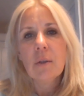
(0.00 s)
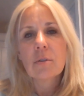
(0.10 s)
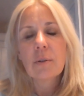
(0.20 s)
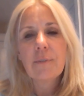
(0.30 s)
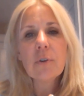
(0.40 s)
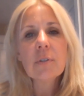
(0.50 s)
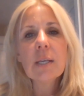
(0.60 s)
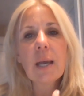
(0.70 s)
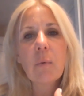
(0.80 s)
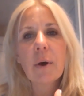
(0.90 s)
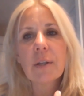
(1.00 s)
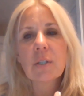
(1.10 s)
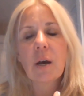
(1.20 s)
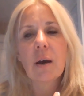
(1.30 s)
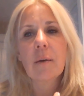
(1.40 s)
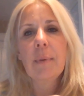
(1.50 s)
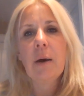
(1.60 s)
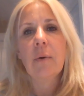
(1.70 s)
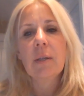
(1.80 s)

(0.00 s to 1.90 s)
So the first thing I want to talk about